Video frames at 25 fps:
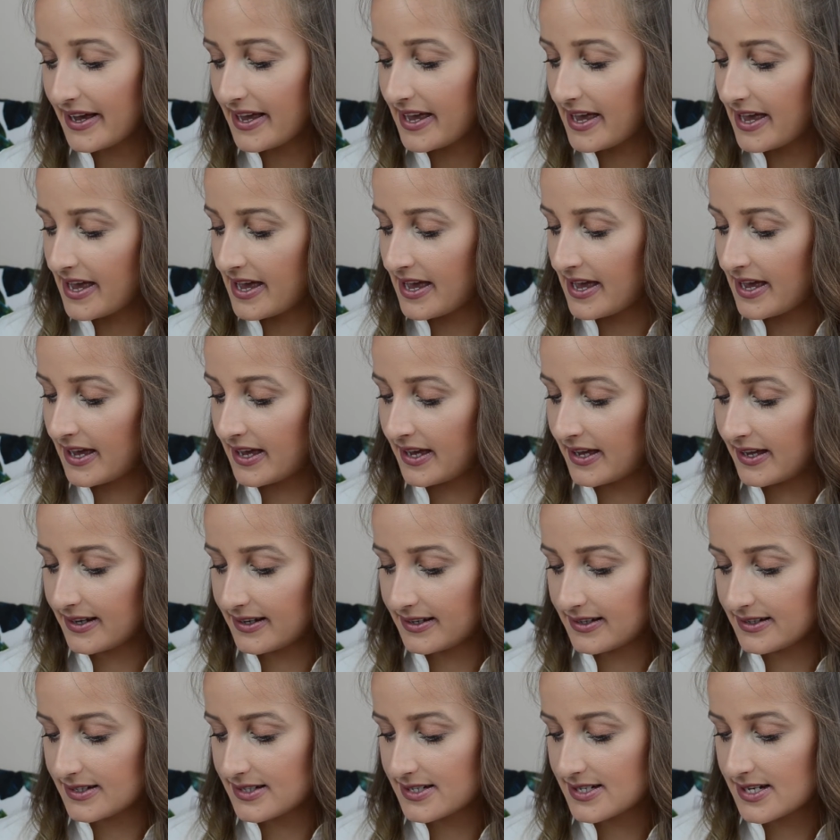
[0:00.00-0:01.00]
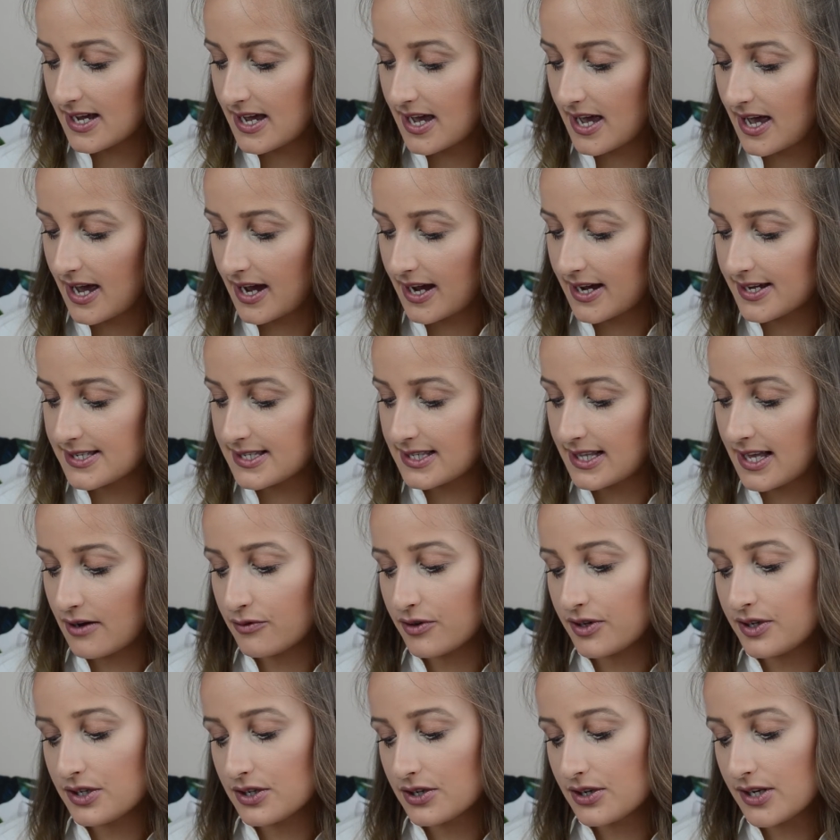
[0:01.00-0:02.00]
And has
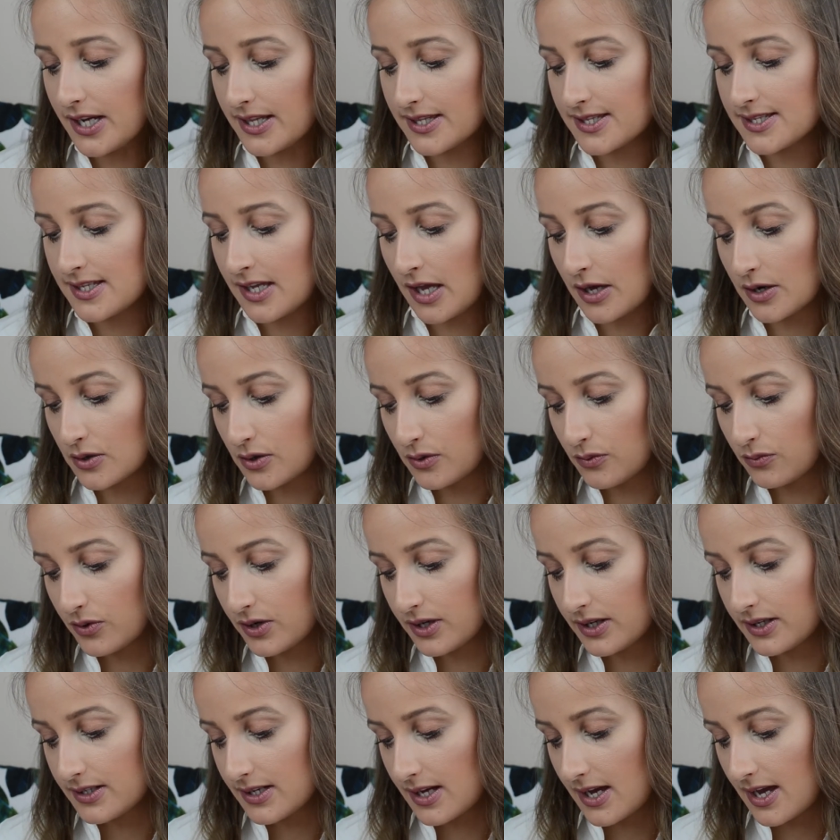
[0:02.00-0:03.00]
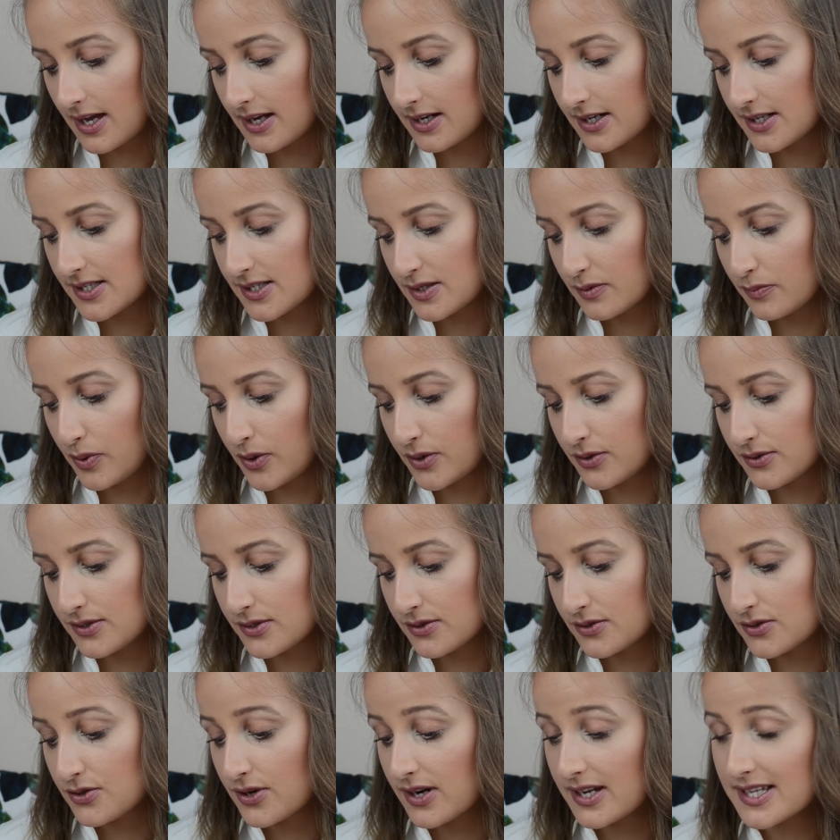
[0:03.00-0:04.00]
lavender and sandalwood, and is supposed
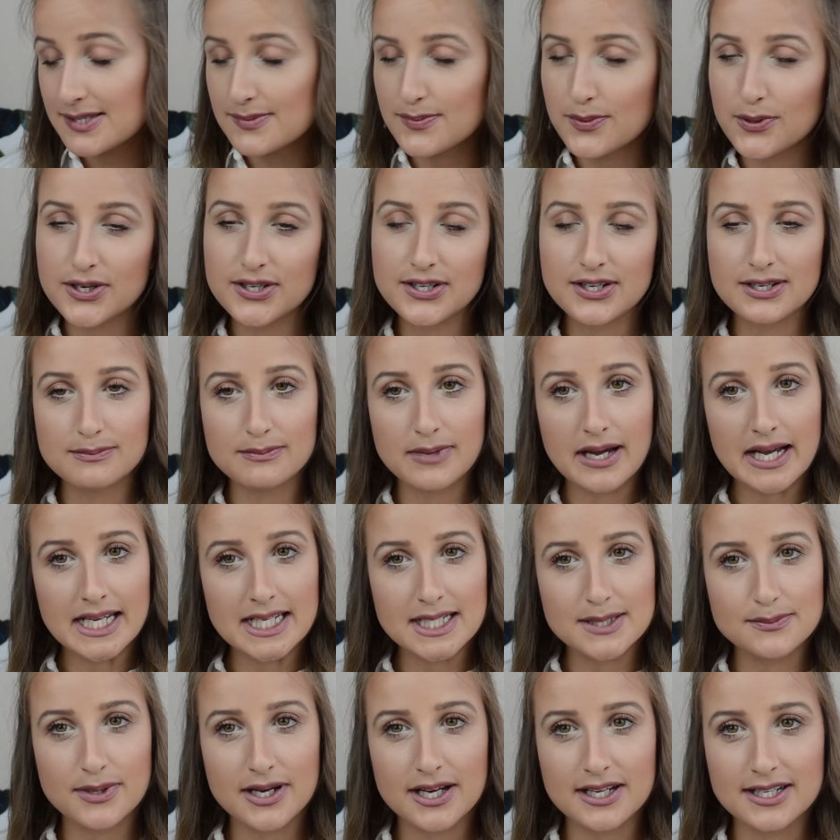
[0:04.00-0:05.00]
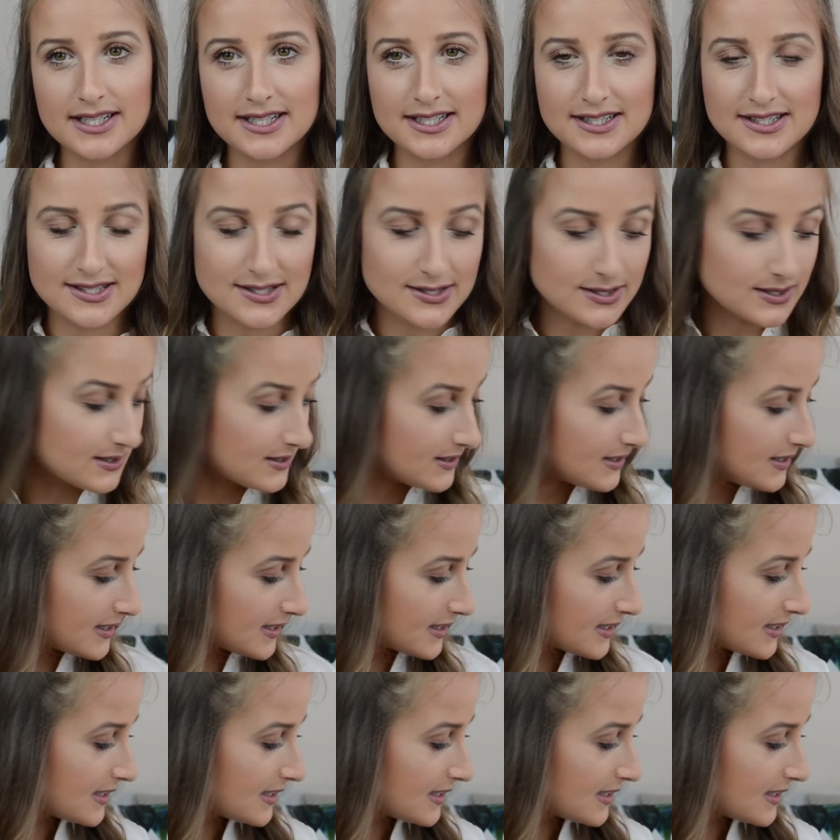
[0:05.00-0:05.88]
to transport your mind, body, and soul.